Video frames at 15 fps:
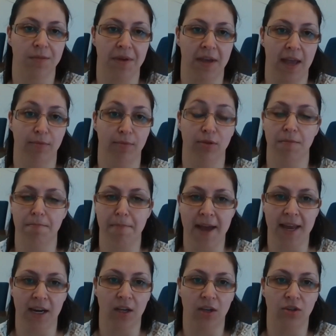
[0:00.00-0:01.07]
being able to
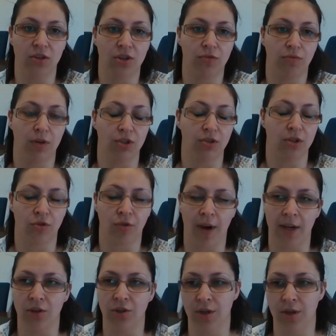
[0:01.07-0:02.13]
manage
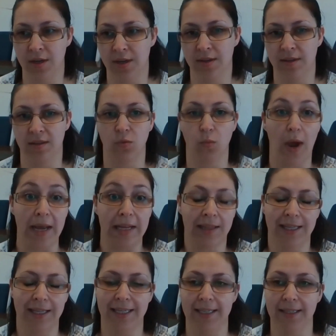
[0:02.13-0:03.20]
registrations, wait
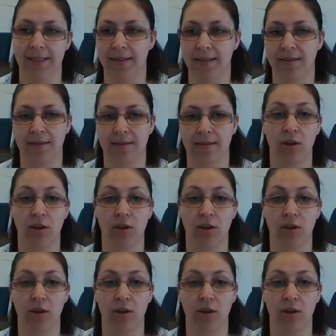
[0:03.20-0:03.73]
lists,